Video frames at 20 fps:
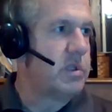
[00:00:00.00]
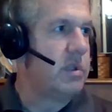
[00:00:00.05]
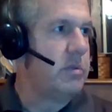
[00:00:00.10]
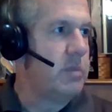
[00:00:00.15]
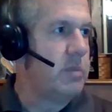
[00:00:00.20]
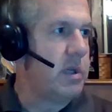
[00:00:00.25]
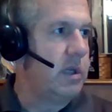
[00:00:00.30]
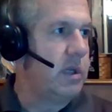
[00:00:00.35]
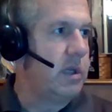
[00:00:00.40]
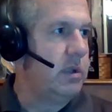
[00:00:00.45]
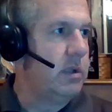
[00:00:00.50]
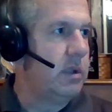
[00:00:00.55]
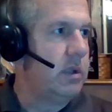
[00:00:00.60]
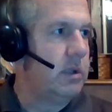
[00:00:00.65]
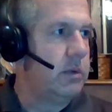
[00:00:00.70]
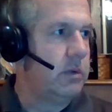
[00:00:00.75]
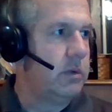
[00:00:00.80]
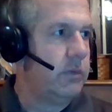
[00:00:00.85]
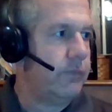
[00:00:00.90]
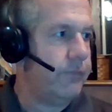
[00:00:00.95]
the meat,
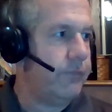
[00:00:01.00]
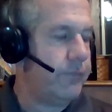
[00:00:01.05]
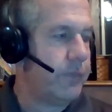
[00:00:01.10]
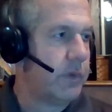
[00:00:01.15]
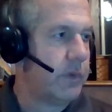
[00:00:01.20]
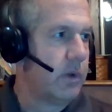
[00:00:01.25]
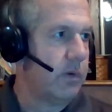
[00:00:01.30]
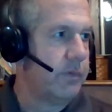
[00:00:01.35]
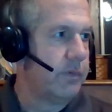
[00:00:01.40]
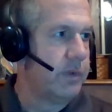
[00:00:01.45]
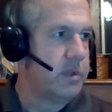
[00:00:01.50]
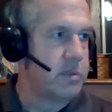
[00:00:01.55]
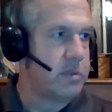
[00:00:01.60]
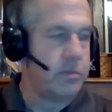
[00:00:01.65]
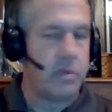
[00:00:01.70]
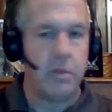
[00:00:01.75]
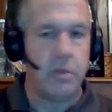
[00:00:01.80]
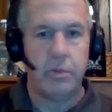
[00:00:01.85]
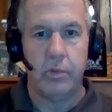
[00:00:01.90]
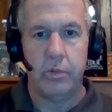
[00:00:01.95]
and hopefully
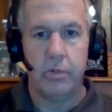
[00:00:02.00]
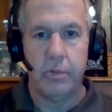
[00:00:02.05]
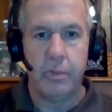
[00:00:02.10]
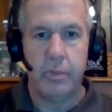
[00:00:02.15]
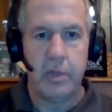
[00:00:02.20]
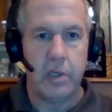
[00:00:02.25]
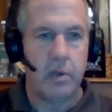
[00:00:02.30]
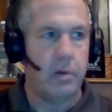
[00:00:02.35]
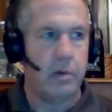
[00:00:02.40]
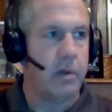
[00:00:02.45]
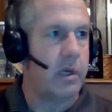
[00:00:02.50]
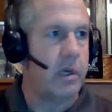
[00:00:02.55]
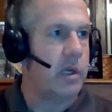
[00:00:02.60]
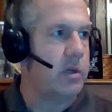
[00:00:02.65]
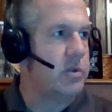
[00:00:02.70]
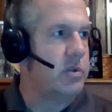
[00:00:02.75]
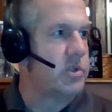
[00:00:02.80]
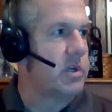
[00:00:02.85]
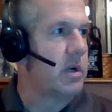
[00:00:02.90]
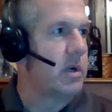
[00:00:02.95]
some people will be
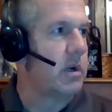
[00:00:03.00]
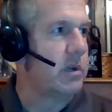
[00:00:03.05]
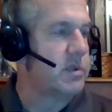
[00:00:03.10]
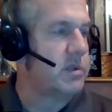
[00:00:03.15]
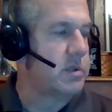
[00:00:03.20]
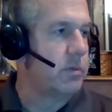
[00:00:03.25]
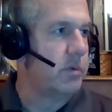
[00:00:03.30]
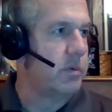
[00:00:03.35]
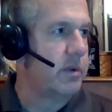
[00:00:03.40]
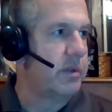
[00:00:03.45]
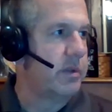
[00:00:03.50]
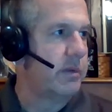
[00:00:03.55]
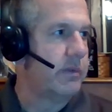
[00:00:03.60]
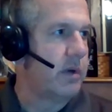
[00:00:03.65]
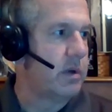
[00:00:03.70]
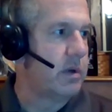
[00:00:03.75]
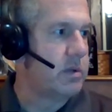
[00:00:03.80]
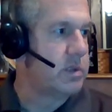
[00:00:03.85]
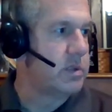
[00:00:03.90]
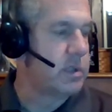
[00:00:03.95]
donating, sharing some of
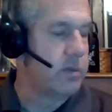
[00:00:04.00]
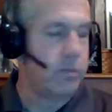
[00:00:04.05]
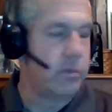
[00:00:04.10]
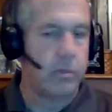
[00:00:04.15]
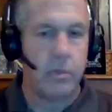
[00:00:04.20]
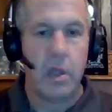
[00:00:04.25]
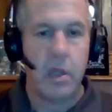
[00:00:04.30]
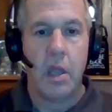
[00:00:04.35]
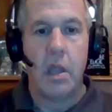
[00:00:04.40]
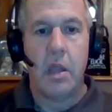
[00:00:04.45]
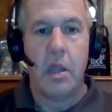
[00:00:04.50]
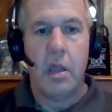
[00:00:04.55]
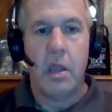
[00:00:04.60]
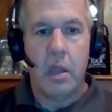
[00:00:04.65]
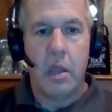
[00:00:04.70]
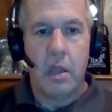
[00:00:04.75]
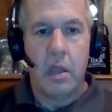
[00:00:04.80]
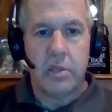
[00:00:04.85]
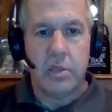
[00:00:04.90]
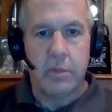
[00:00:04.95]

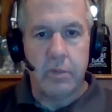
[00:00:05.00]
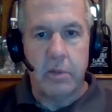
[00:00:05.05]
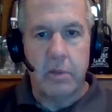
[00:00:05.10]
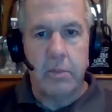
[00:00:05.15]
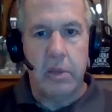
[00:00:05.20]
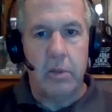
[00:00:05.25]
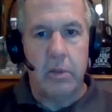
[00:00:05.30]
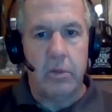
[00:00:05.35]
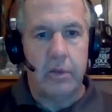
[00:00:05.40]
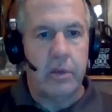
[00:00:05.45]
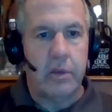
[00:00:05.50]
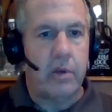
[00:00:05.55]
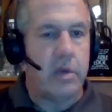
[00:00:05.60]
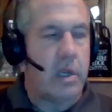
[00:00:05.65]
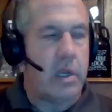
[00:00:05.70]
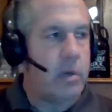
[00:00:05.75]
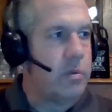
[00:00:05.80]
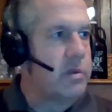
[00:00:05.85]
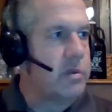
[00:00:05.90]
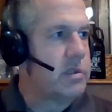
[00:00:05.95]
the meat with our
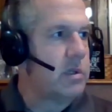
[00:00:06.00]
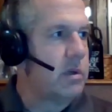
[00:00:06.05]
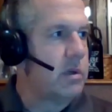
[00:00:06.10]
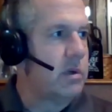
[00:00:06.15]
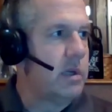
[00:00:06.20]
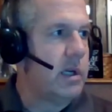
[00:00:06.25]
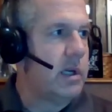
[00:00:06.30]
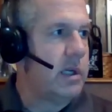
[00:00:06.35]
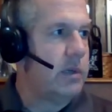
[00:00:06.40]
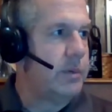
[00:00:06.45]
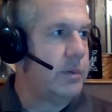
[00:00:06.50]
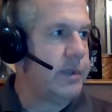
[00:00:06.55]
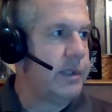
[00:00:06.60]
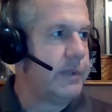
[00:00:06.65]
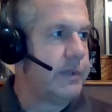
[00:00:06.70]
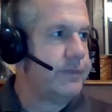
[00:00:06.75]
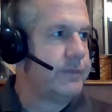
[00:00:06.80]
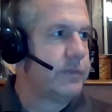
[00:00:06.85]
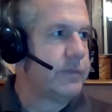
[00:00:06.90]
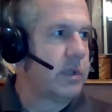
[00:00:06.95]
neighbors here in
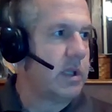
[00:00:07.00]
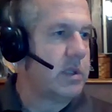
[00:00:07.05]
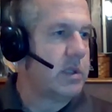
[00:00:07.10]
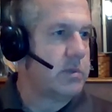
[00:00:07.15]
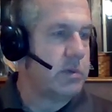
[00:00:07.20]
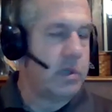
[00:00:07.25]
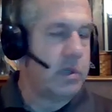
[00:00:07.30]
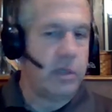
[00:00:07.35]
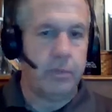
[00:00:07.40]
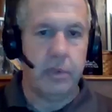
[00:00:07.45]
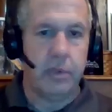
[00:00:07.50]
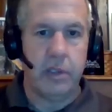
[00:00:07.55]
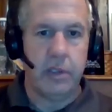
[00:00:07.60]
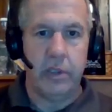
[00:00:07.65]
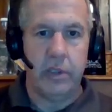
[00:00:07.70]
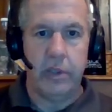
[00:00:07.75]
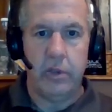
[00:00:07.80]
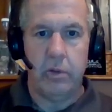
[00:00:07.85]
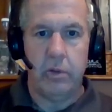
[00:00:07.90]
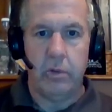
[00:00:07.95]
Hideaway. That's what I plan
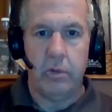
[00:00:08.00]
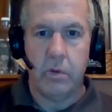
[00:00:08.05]
to do.